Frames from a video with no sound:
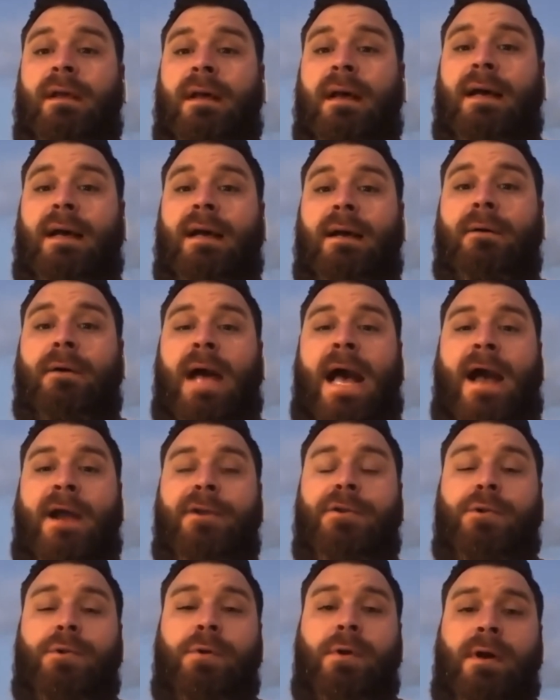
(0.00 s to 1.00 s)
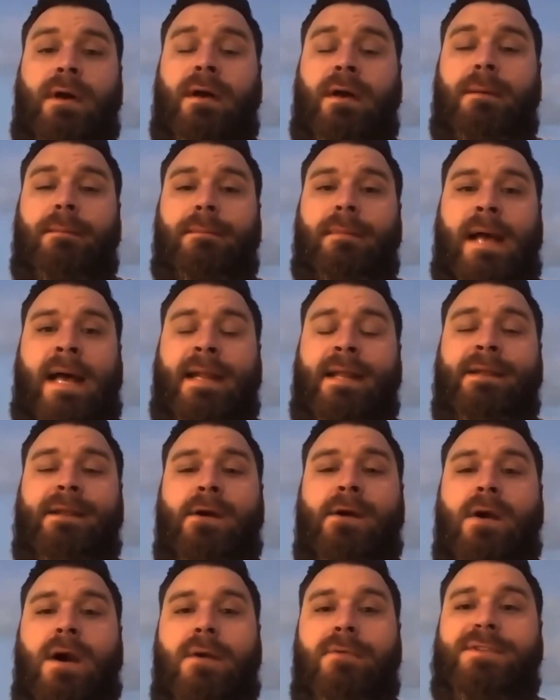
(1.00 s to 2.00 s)
I grew up, I didn't
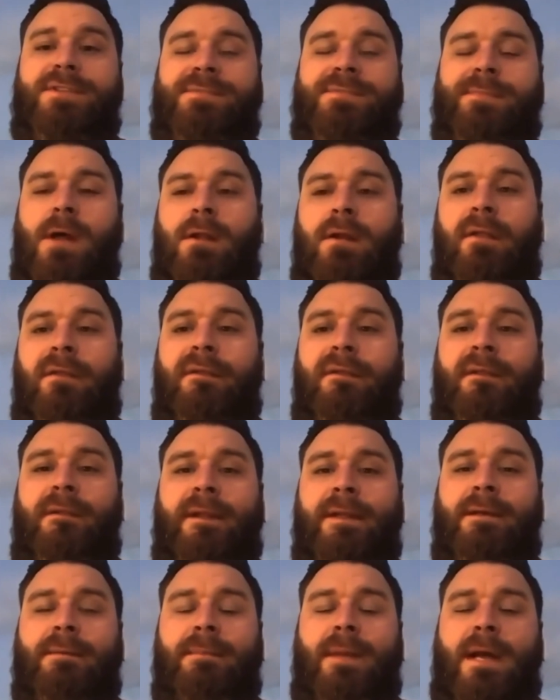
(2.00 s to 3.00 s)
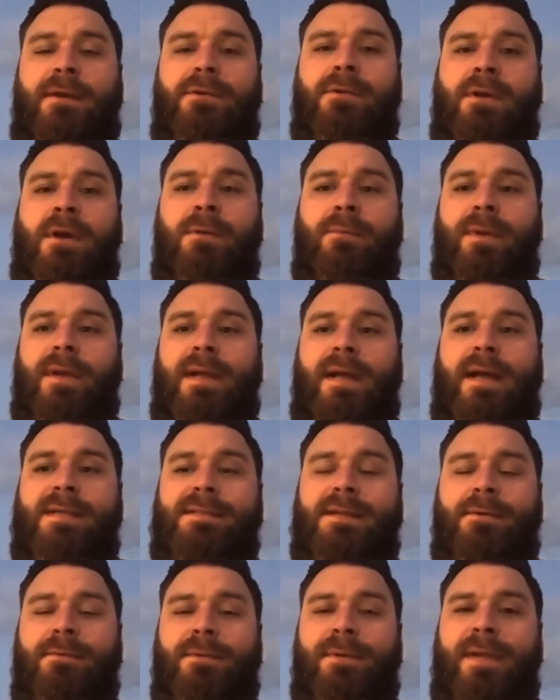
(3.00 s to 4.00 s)
know I was smaller than them. I grew up with
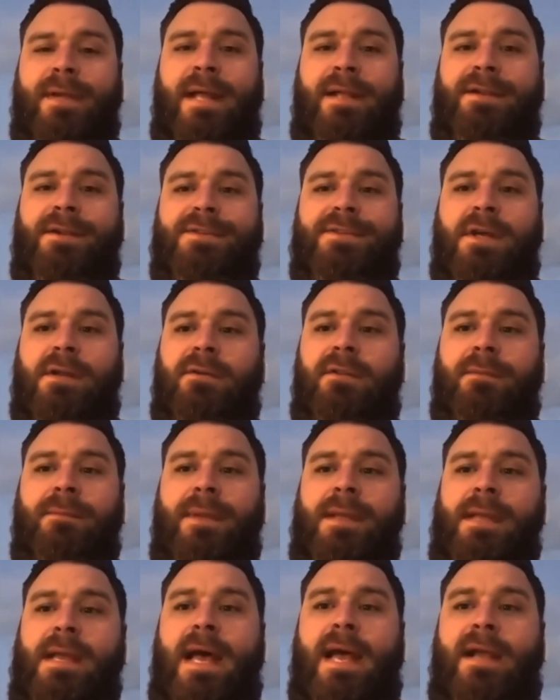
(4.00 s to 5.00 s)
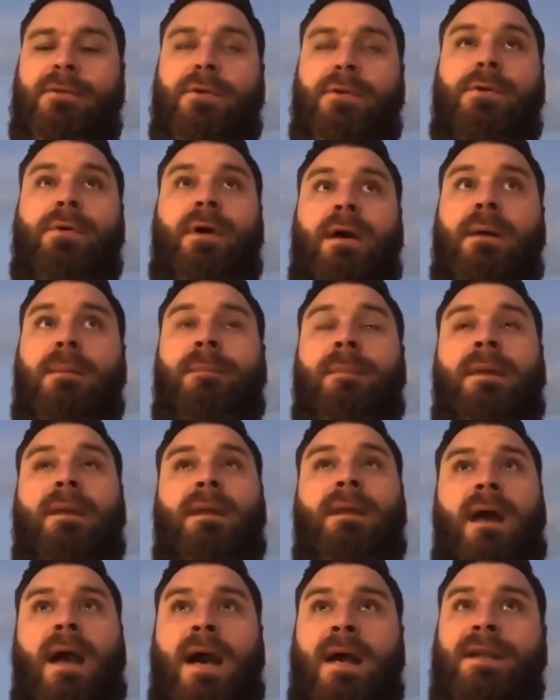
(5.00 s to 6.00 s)
guys that were 9 years older than me. I grew up,
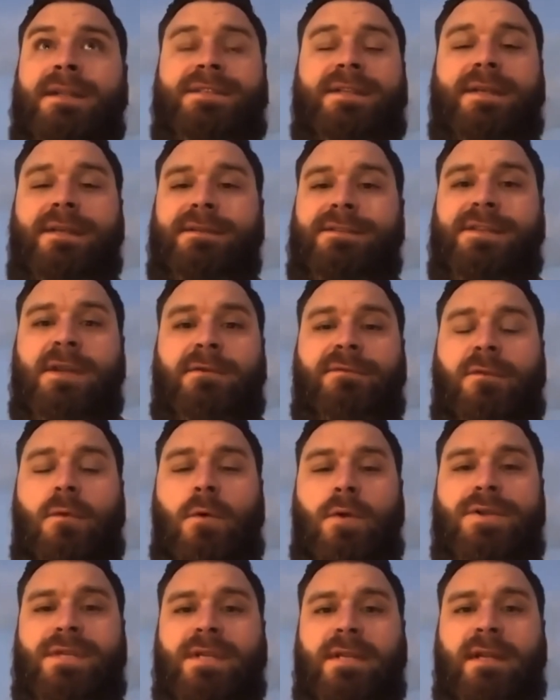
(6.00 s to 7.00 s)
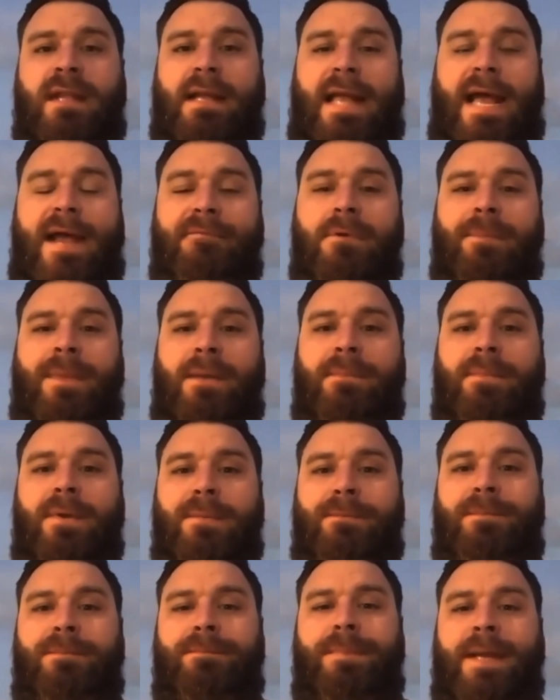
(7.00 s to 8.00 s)
honestly, so fortunate. Like, I
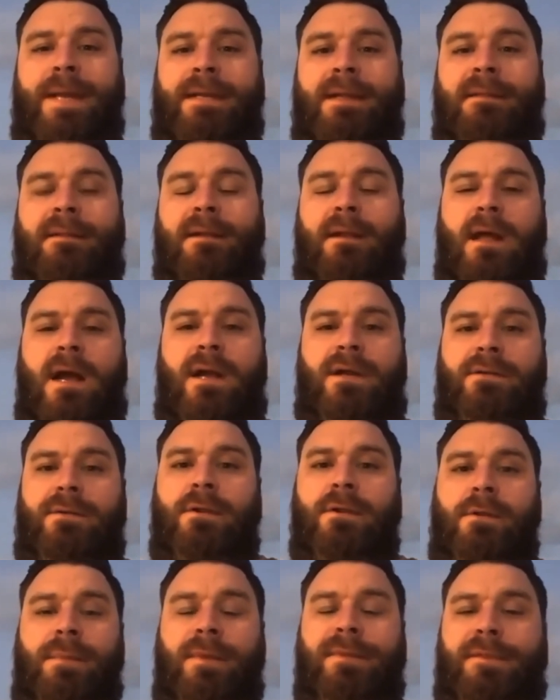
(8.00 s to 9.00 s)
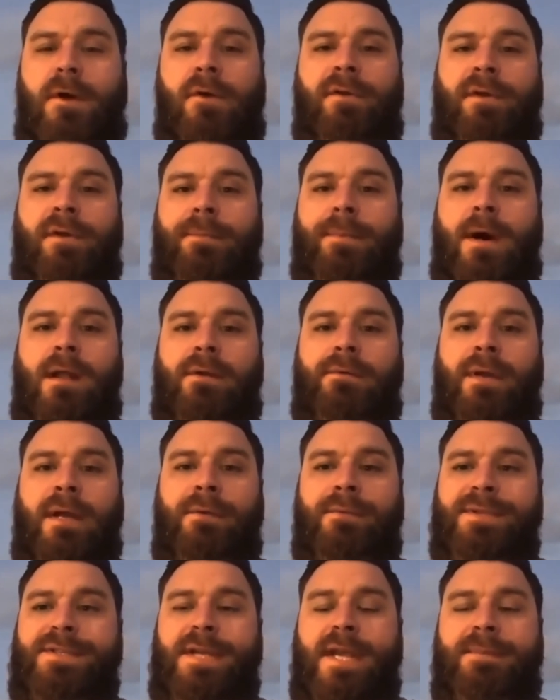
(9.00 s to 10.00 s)
remember being in the locker room and throwing the ball
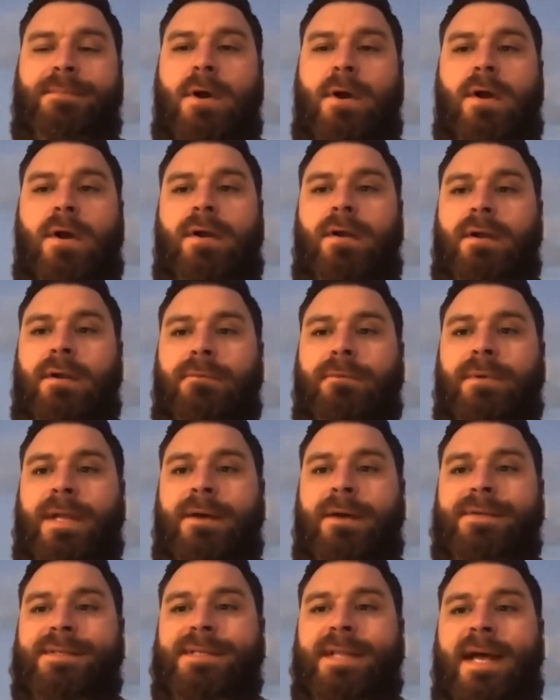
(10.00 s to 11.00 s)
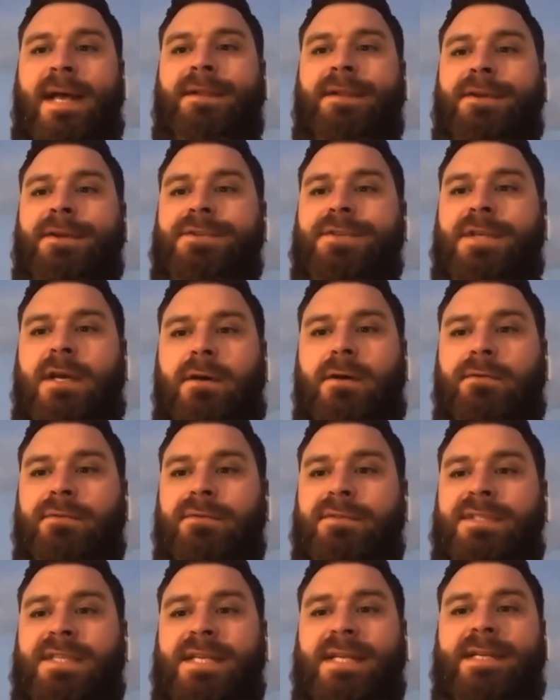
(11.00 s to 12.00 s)
around with Jay Barker when I was 9 years old,
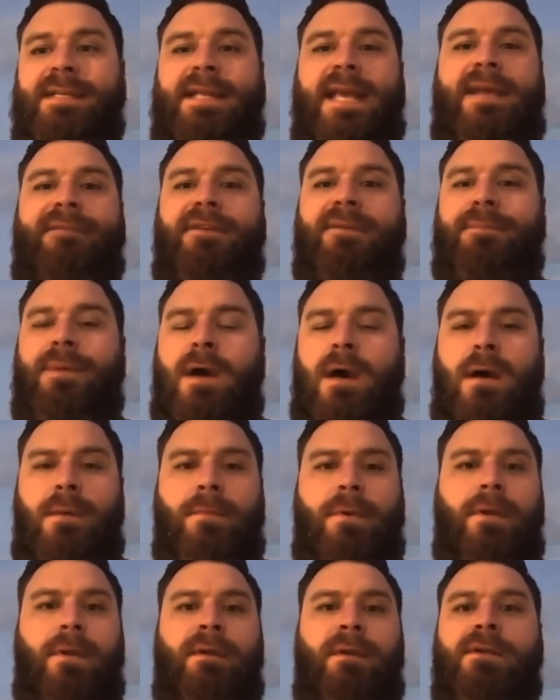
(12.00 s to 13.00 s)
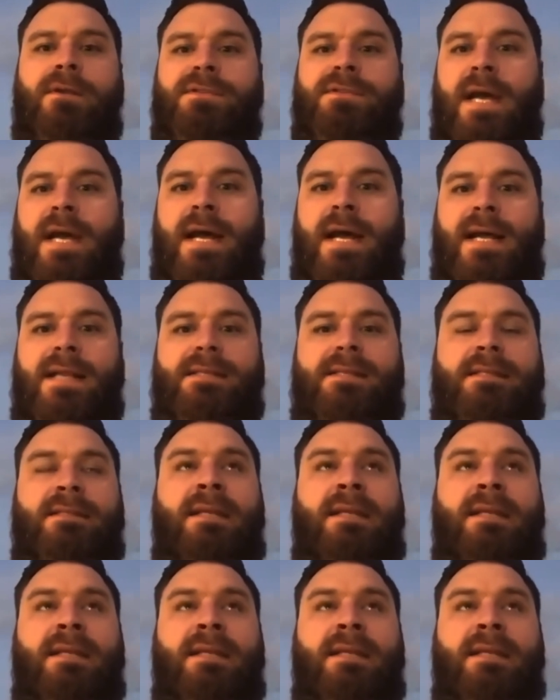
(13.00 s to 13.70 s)
and seeing David Palmer and those guys.